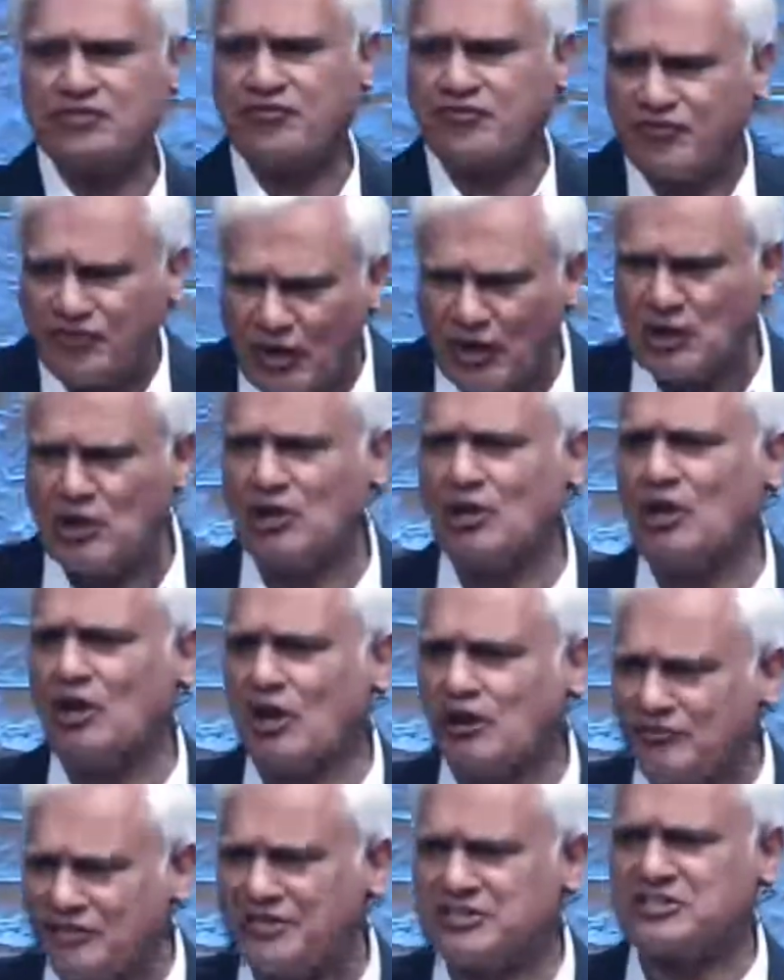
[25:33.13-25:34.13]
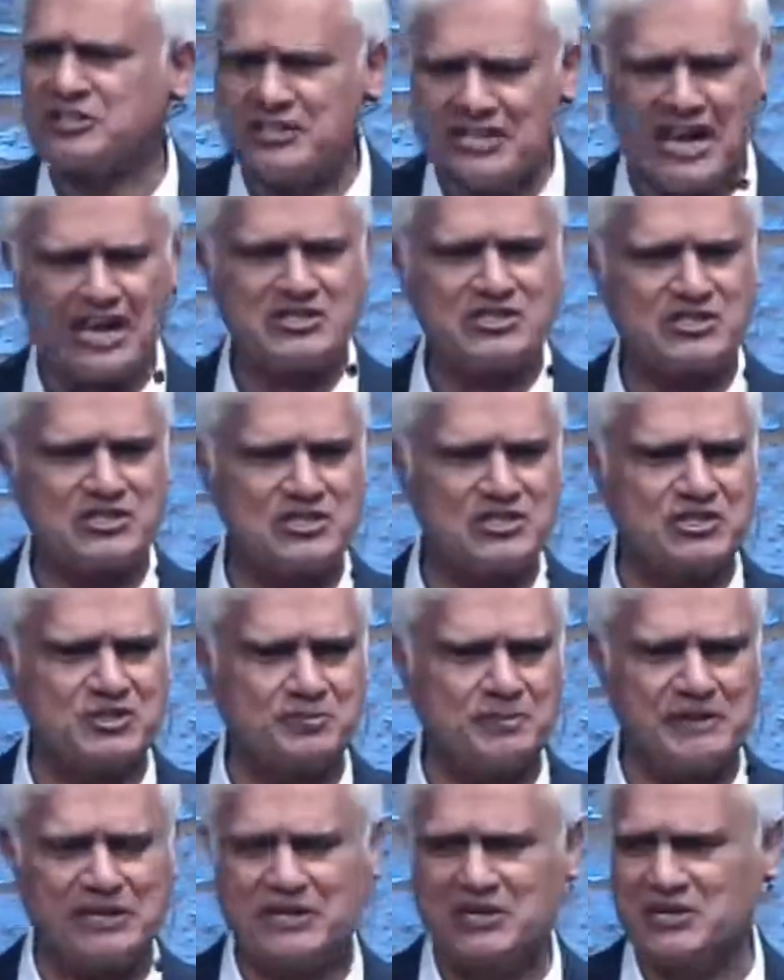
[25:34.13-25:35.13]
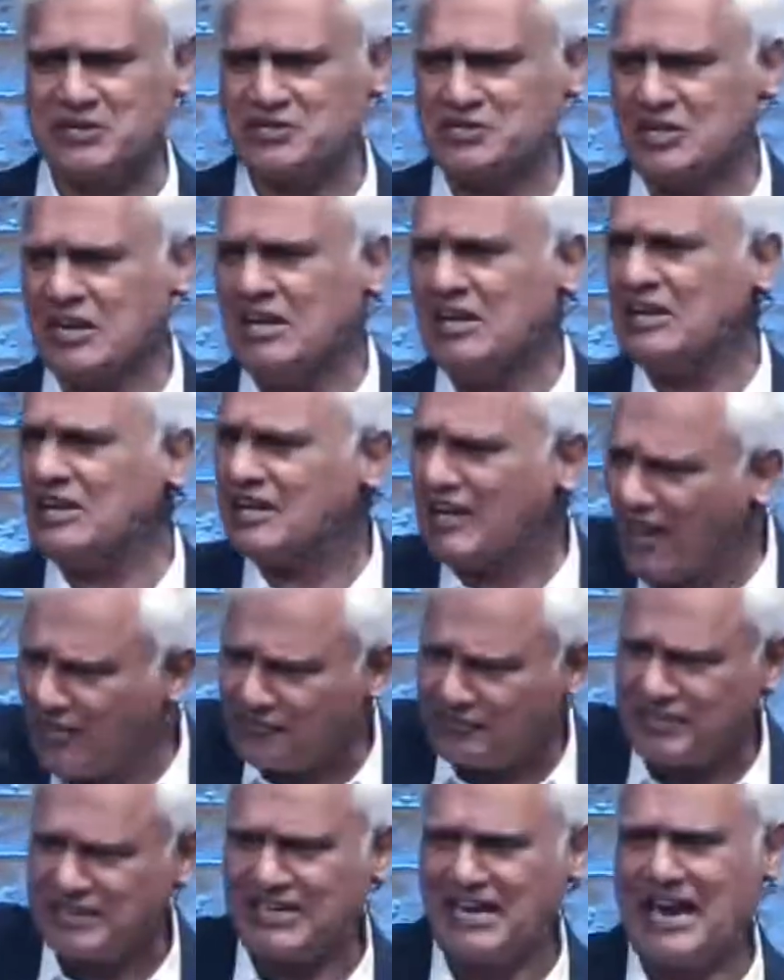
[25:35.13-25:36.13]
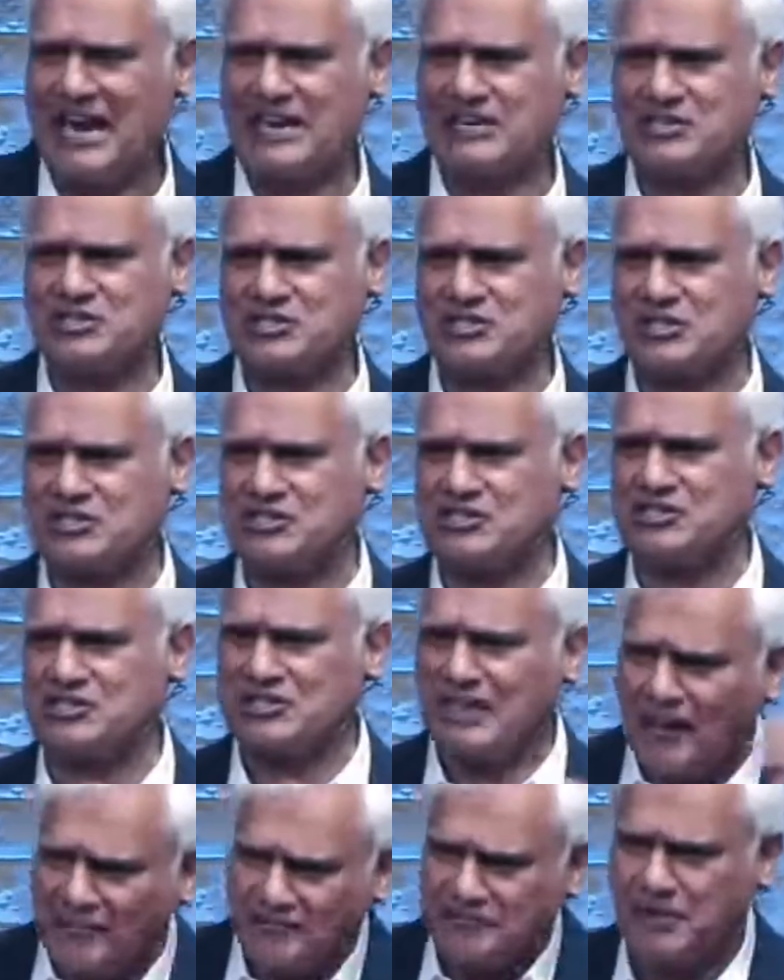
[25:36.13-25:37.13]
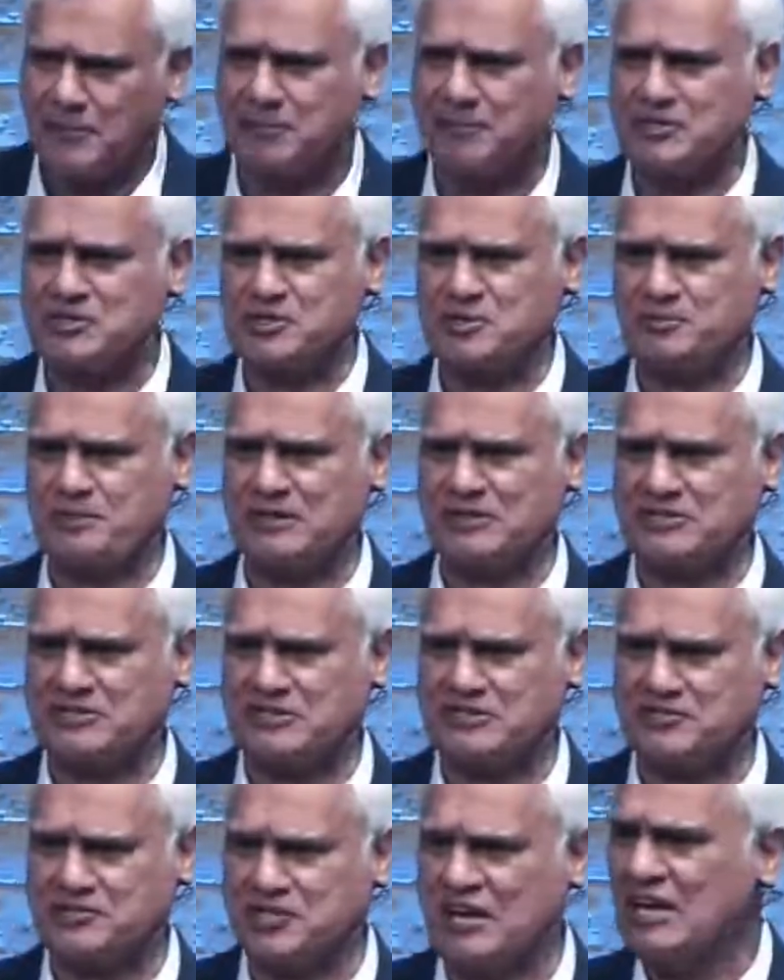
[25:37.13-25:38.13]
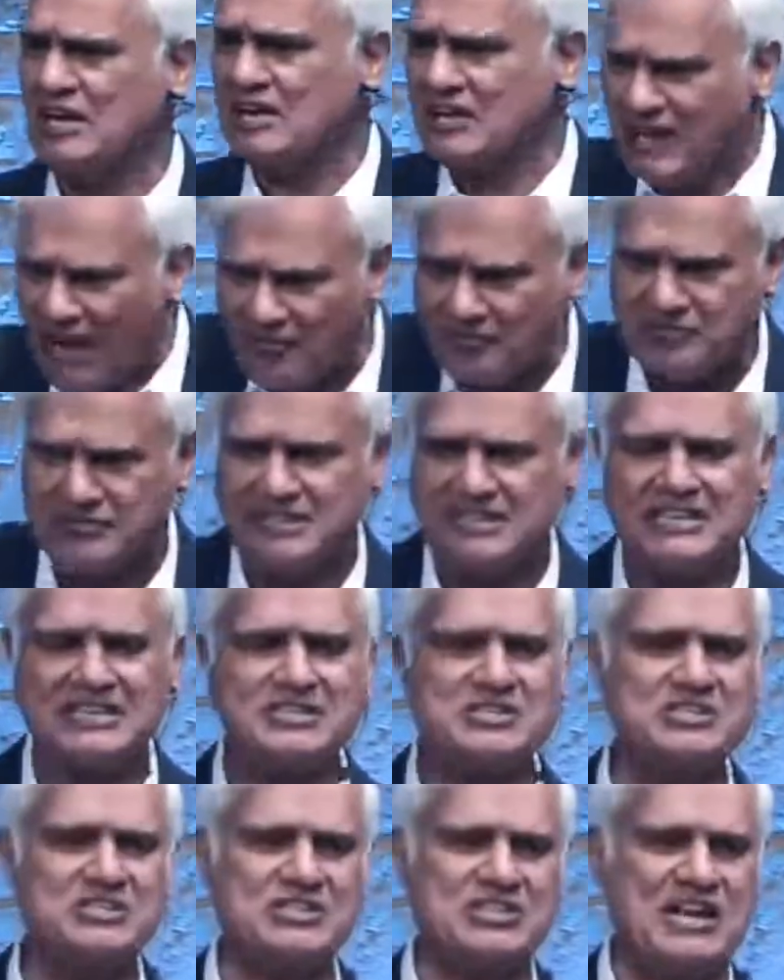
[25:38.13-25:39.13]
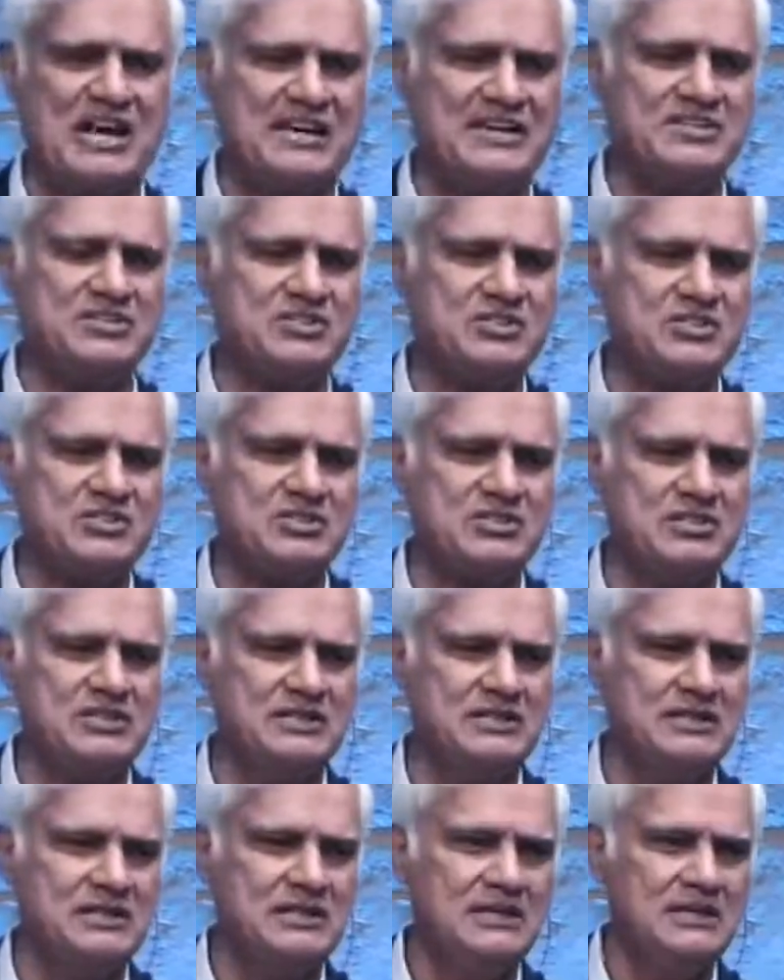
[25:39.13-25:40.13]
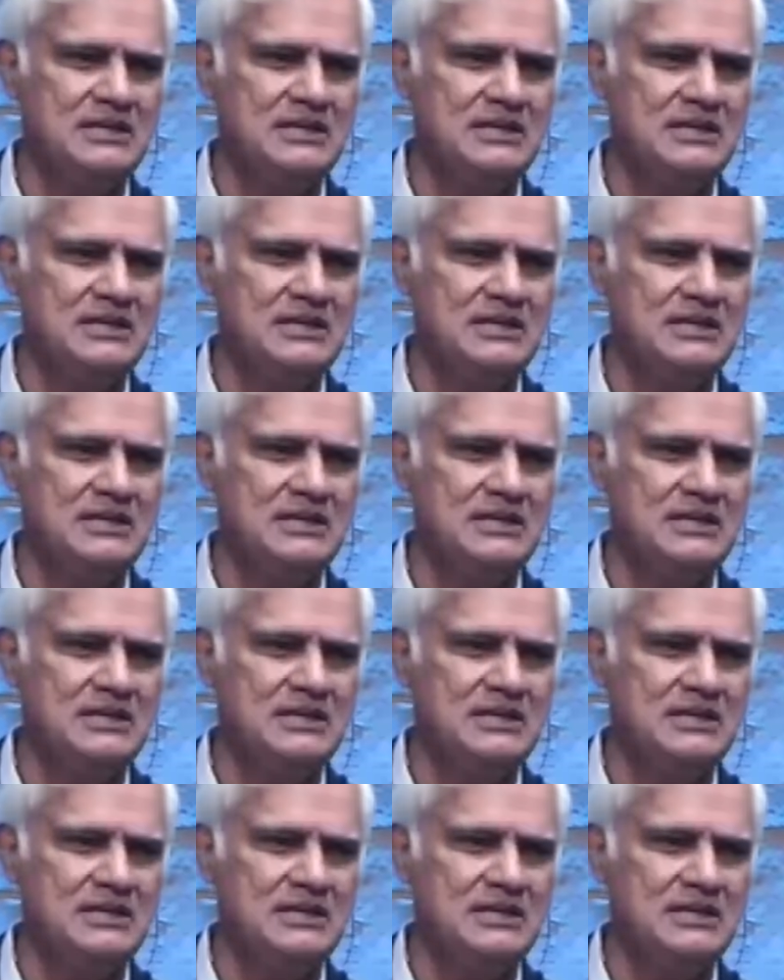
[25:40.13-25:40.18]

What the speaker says: full of international speakers. Love the accents, love the perspectives, love the insights,